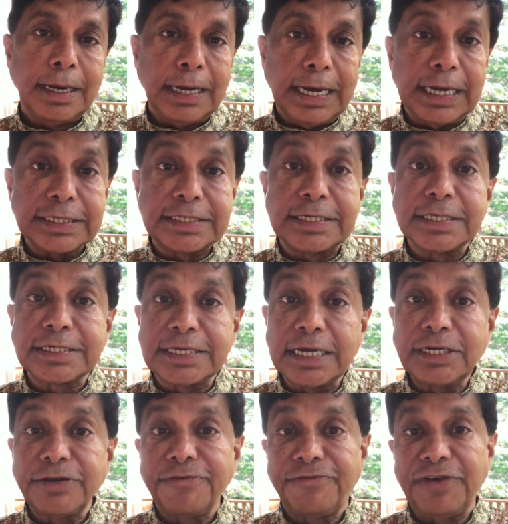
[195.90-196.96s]
Its
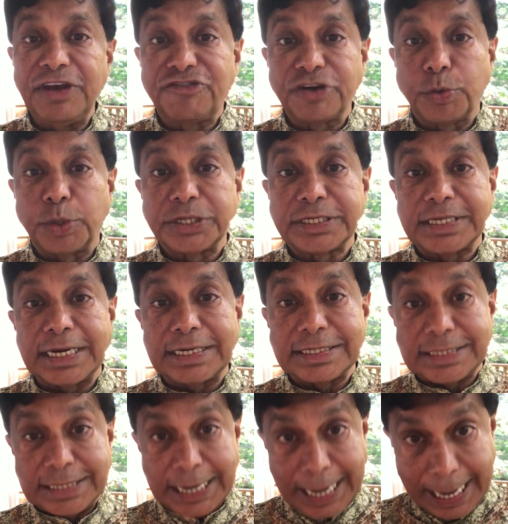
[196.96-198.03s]
distinctive feature was that
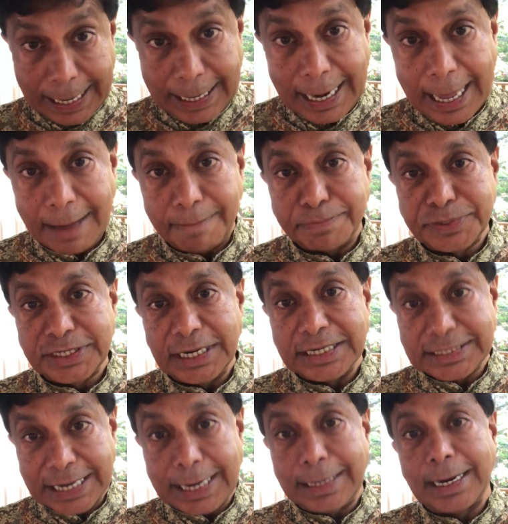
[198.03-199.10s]
its headlamps,
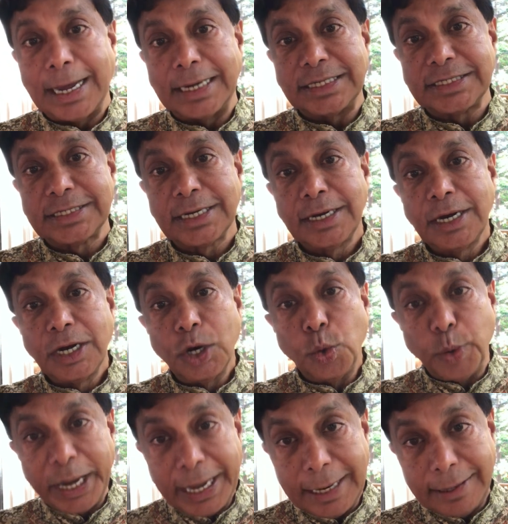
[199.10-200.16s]
its headlights,
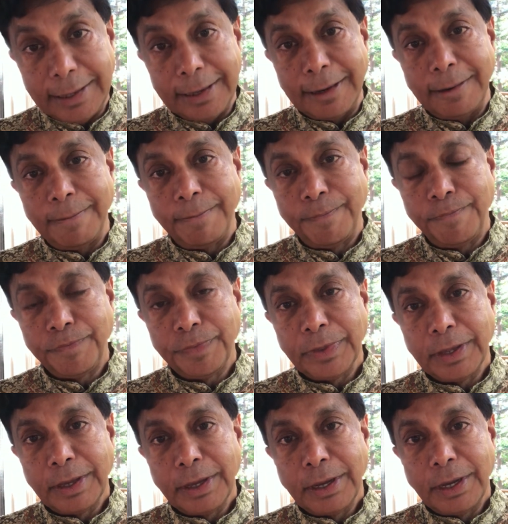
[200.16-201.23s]
were hidden.
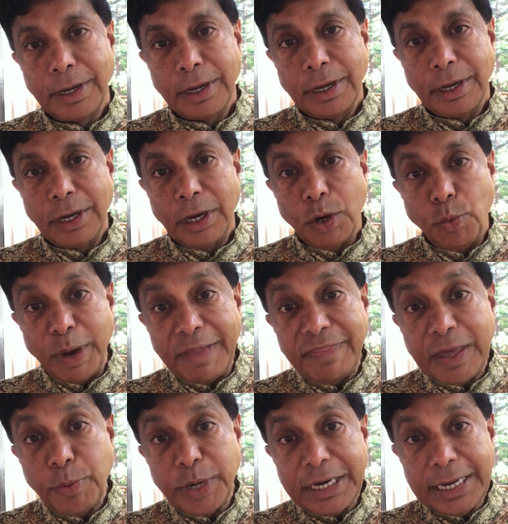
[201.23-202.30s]
When they
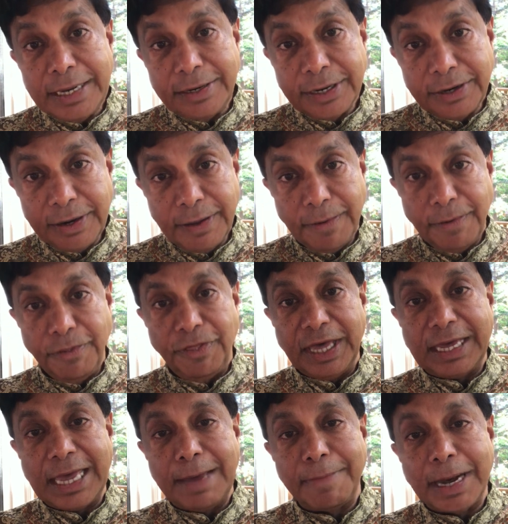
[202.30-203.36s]
were needed, they
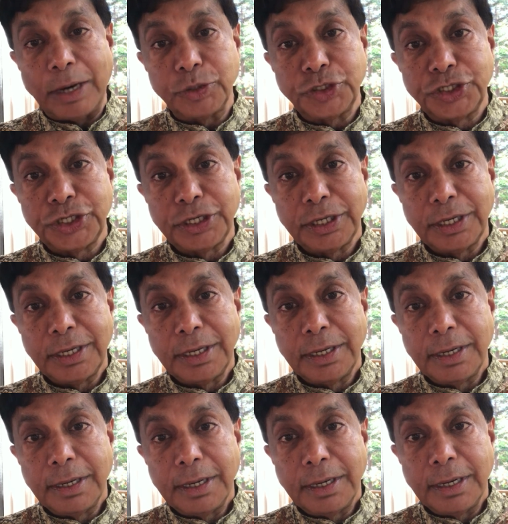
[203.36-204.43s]
came out,
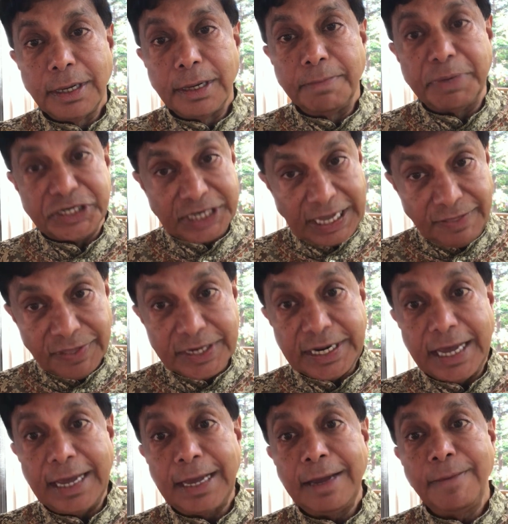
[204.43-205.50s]
but in the
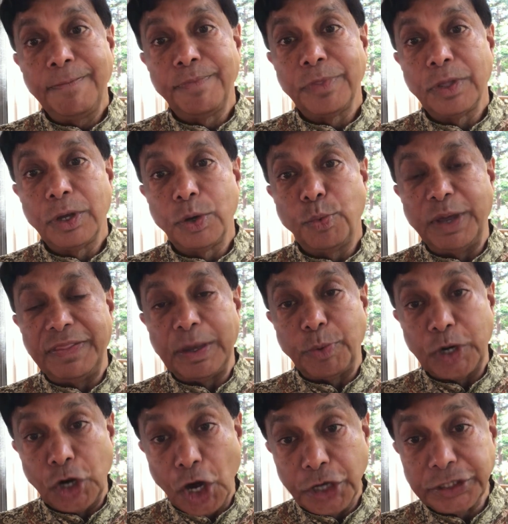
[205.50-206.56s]
day, when they were
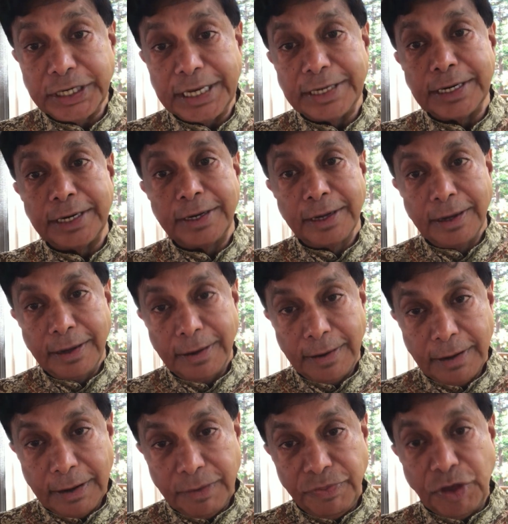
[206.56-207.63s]
not needed,
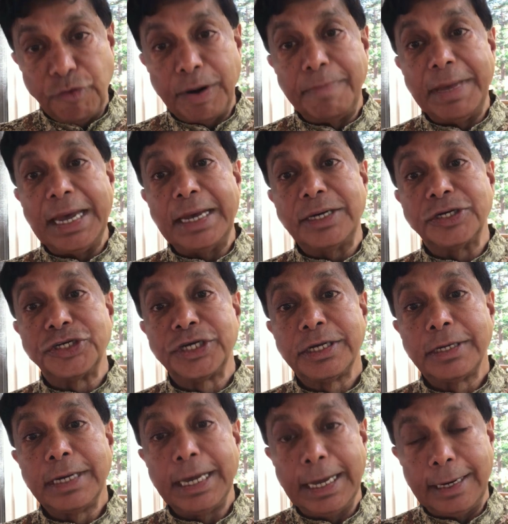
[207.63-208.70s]
they remained
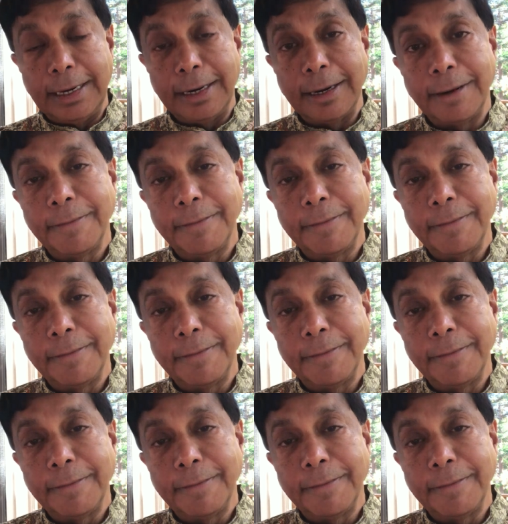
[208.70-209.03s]
hidden.